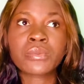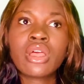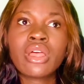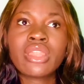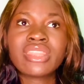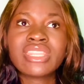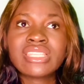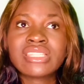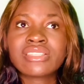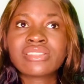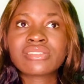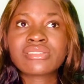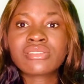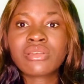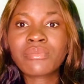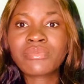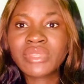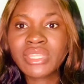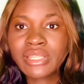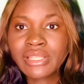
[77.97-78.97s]
This is
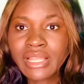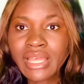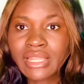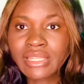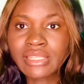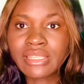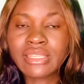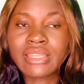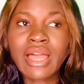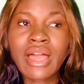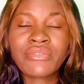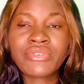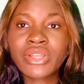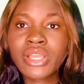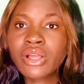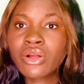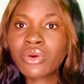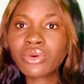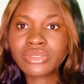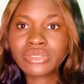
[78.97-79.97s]
something that in the African
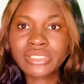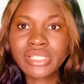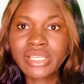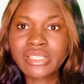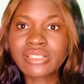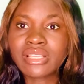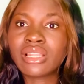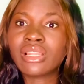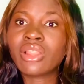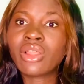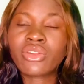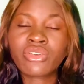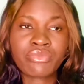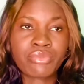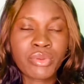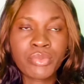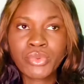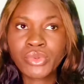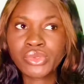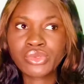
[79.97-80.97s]
context, a lot of
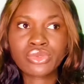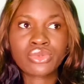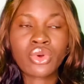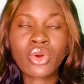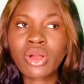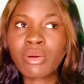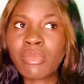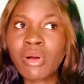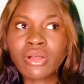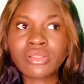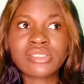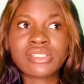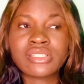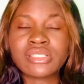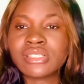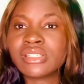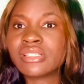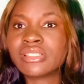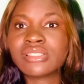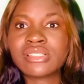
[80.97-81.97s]
people don't talk about
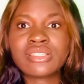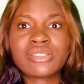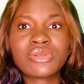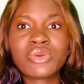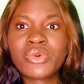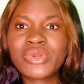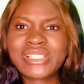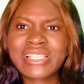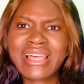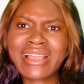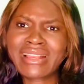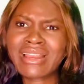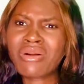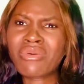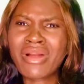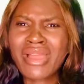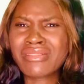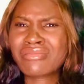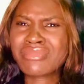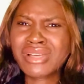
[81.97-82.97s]
it. It's always like now
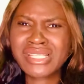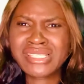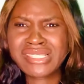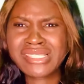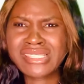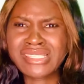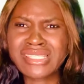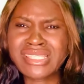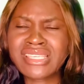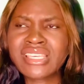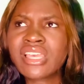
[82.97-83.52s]
white man sick.